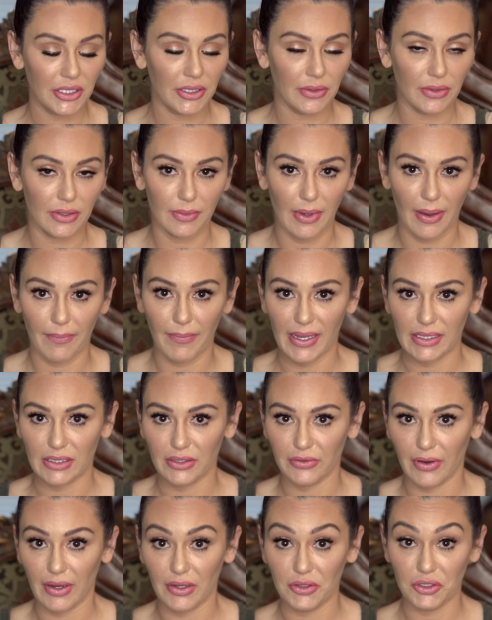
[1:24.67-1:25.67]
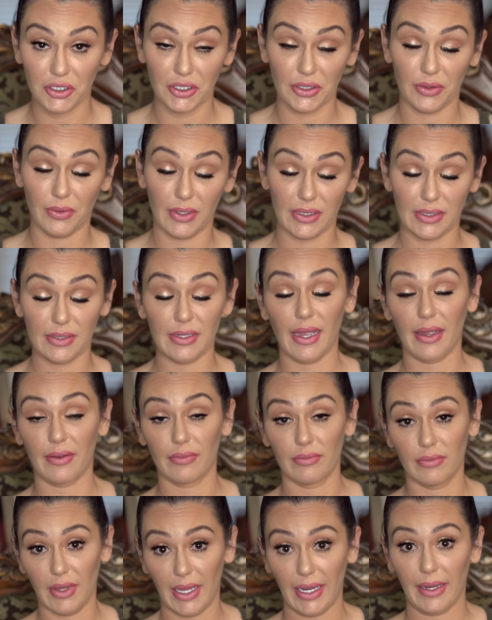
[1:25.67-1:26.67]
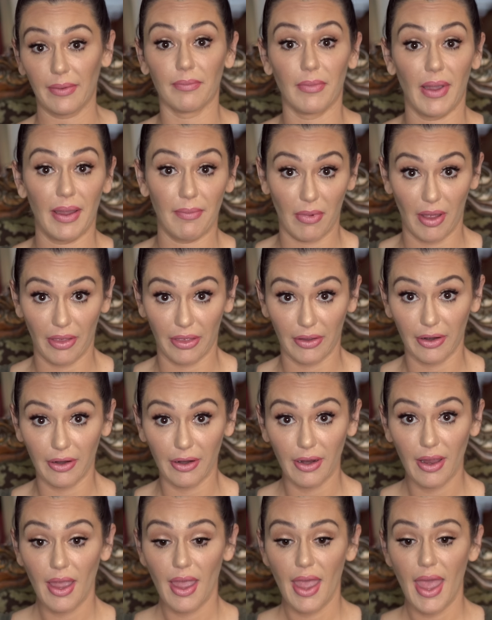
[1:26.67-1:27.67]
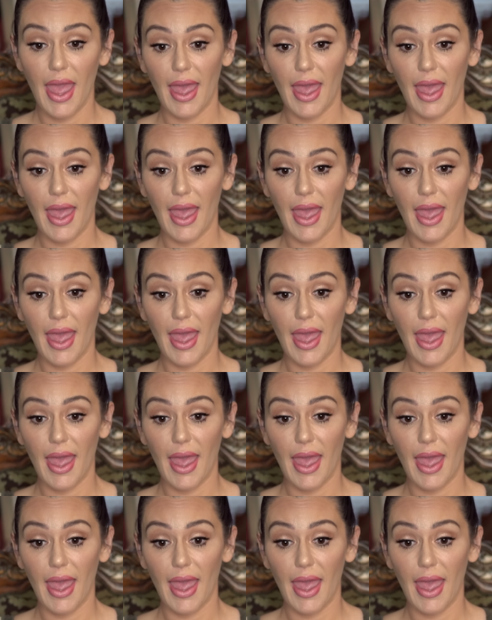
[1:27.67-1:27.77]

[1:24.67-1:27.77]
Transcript: She was my best friend. She was like my mother.